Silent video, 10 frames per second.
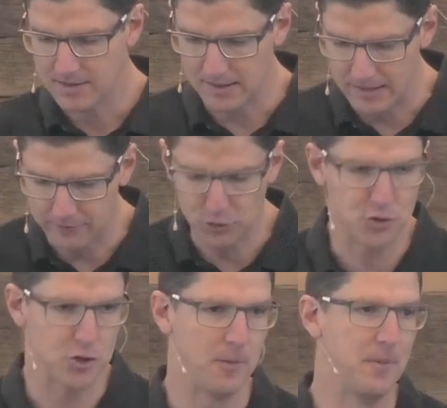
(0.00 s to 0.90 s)
to love your
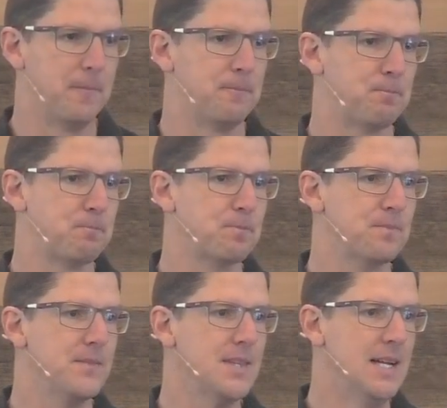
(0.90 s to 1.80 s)
job.
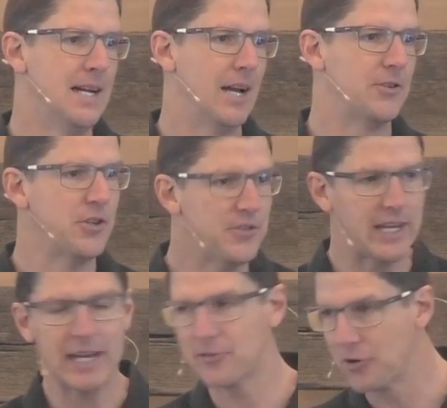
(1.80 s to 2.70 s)
And so, just to
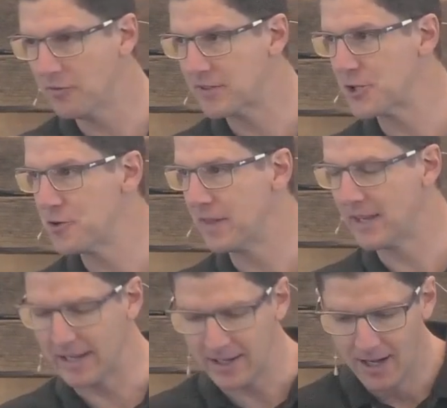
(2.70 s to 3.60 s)
kick us off, to get you
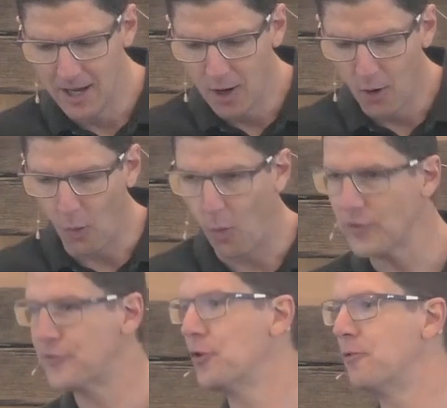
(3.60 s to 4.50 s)
thinking,
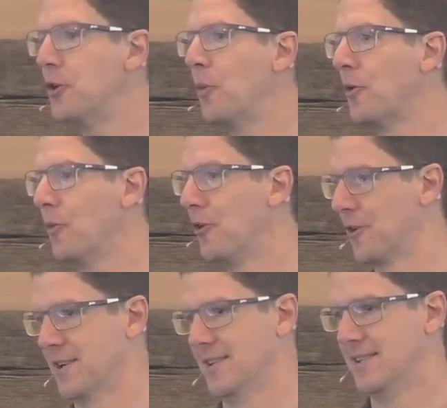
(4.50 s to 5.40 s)
what's your view on
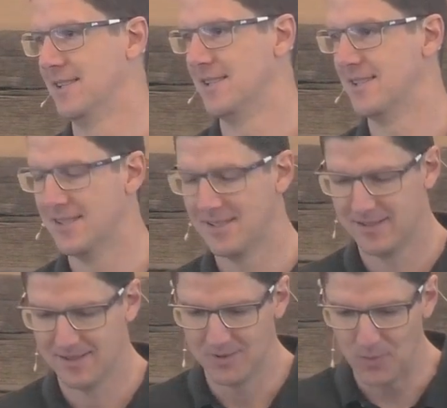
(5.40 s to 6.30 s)
work?
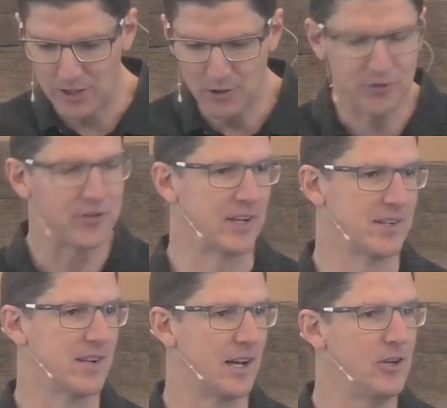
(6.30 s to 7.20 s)
Where do you
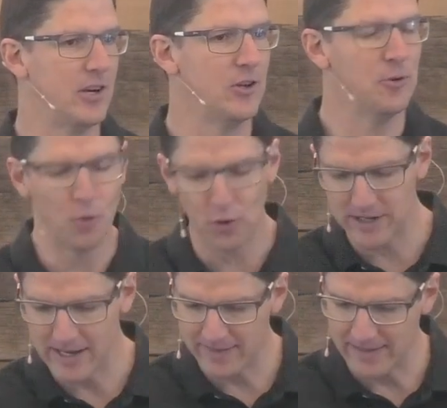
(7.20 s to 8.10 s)
sit? Are you, are you more
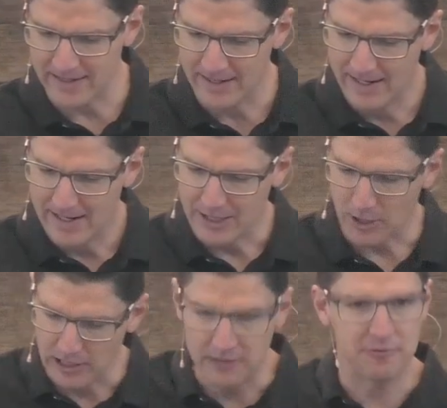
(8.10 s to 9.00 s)
down the you
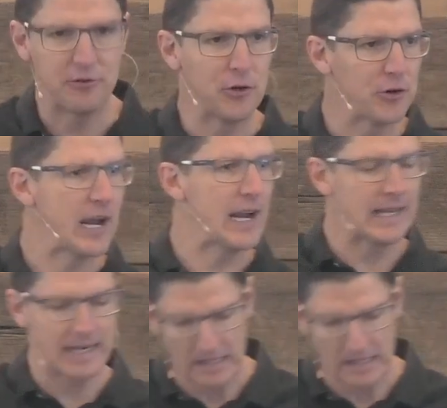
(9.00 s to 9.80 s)
know, infuriating